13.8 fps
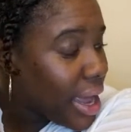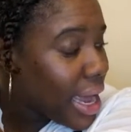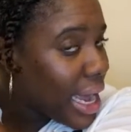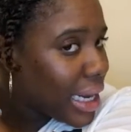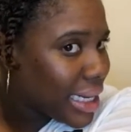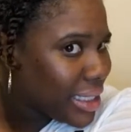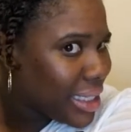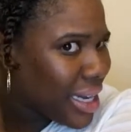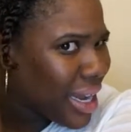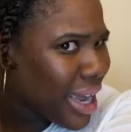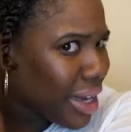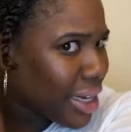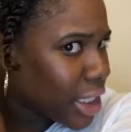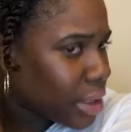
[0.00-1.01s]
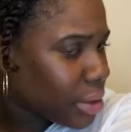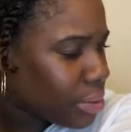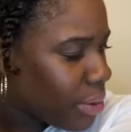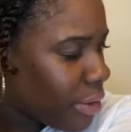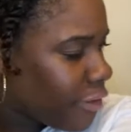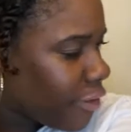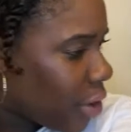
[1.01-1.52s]
And I tell y'all this
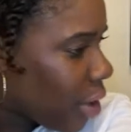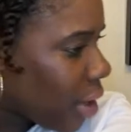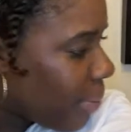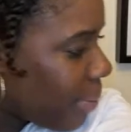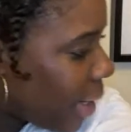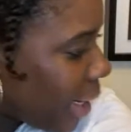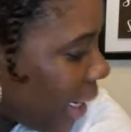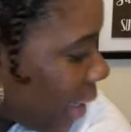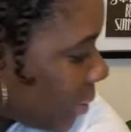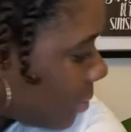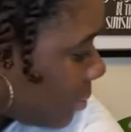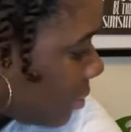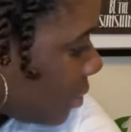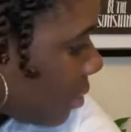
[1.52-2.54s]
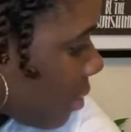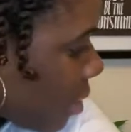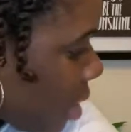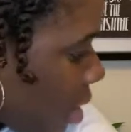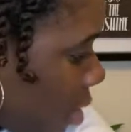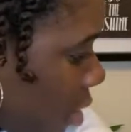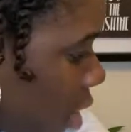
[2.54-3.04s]
before, but
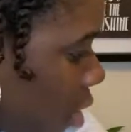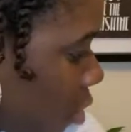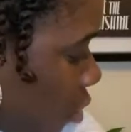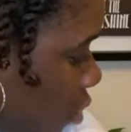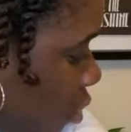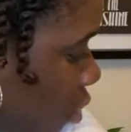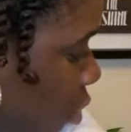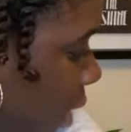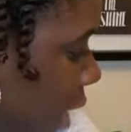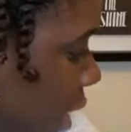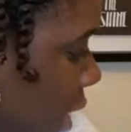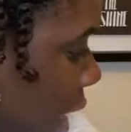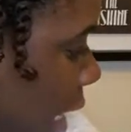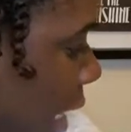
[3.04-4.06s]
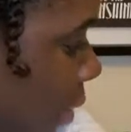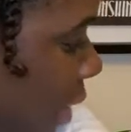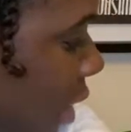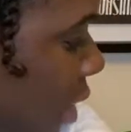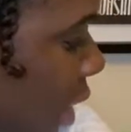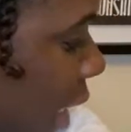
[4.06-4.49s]
don't twist all the way to the